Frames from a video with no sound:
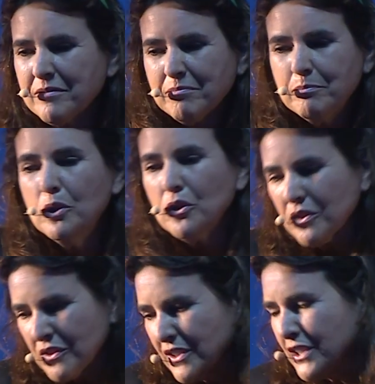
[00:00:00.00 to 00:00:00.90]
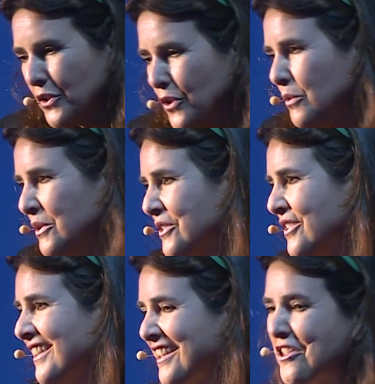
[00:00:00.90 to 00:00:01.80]
Books are not
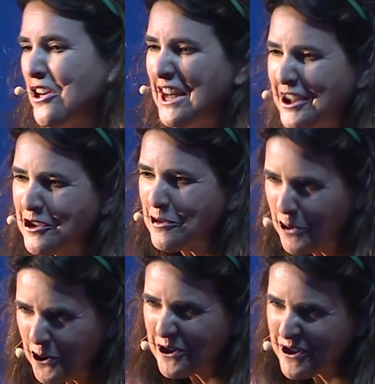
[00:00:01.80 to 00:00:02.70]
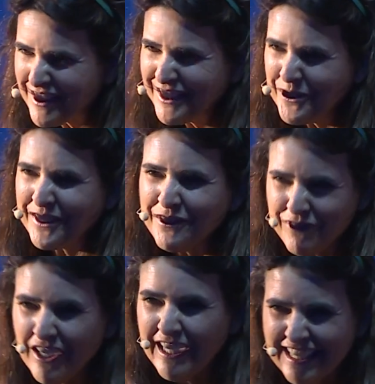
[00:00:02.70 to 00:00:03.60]
always the latest books that you can
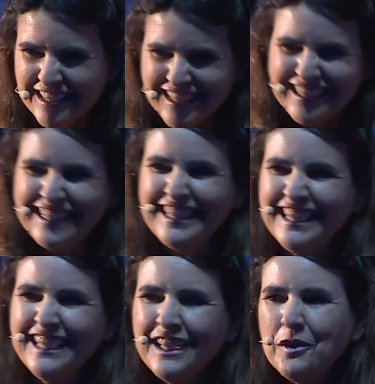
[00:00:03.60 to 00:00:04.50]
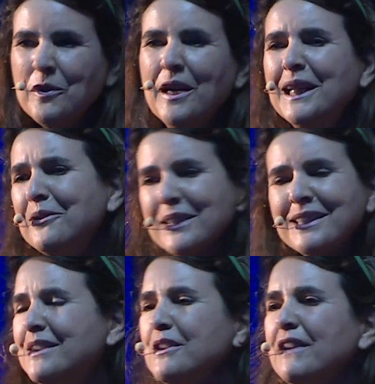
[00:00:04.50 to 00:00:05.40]
find. While it
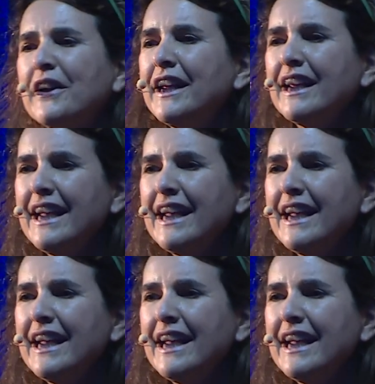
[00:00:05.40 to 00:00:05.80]
is a very